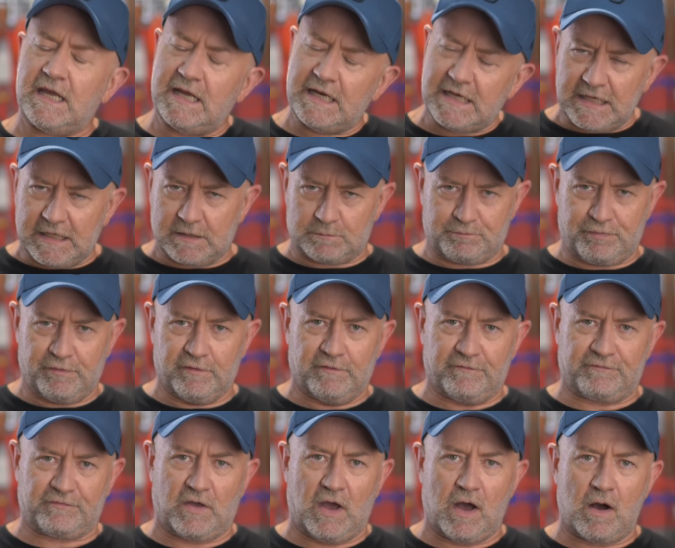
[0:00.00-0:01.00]
idiot
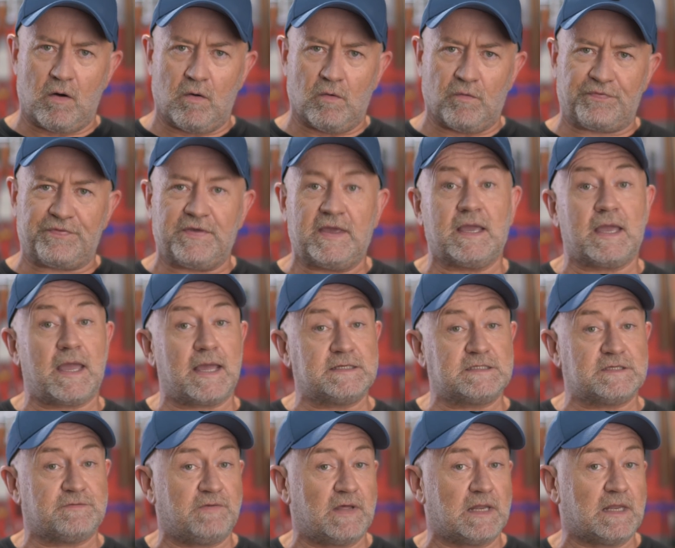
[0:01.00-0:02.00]
proof the whole thing,
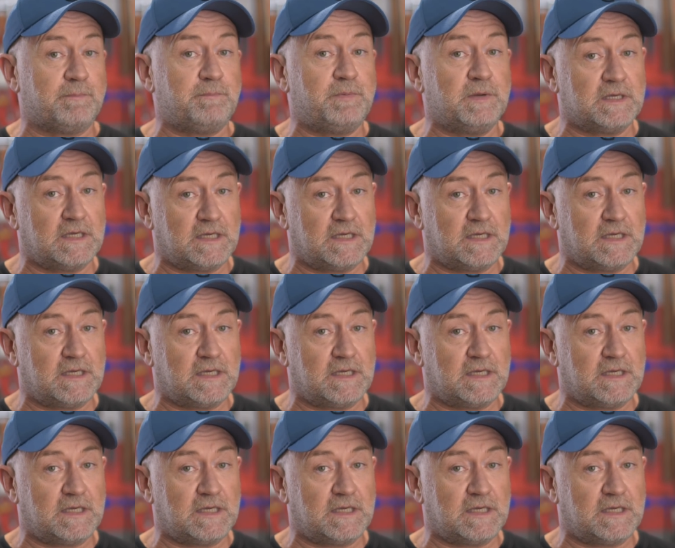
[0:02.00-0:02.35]
and develop a